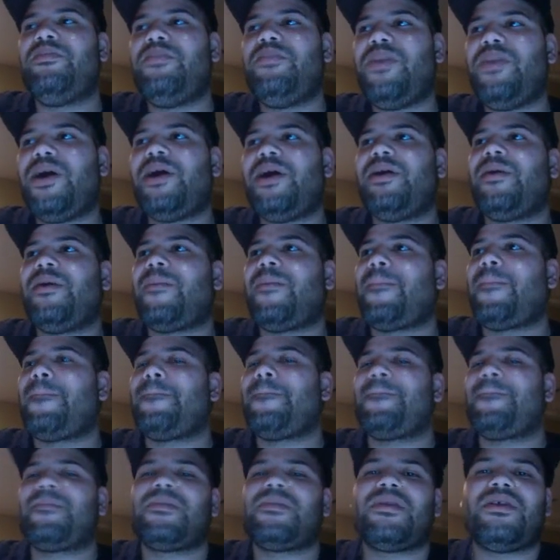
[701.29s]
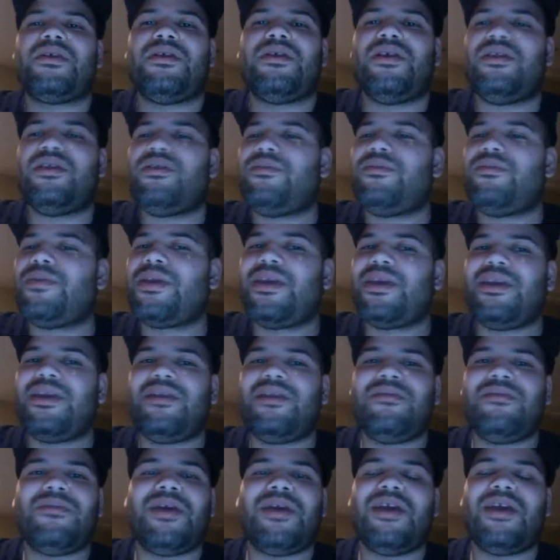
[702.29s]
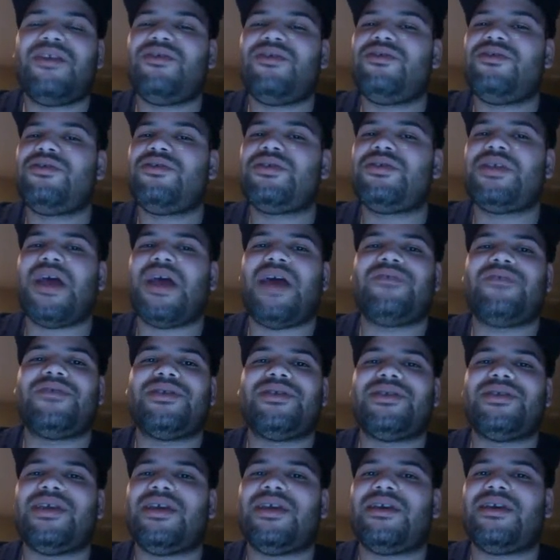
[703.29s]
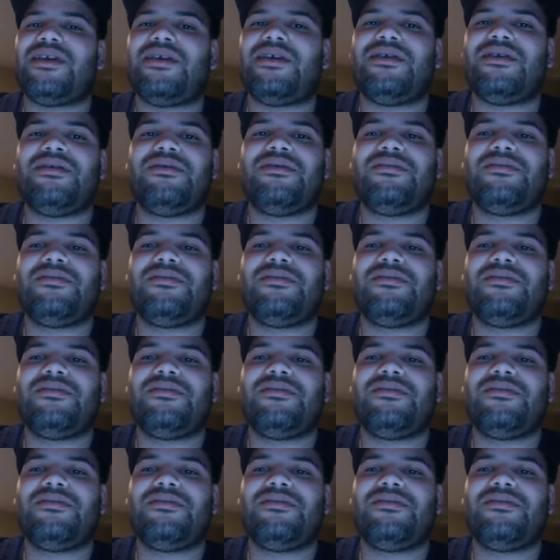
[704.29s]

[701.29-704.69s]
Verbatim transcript: But in the beginning, man, you just have to take it.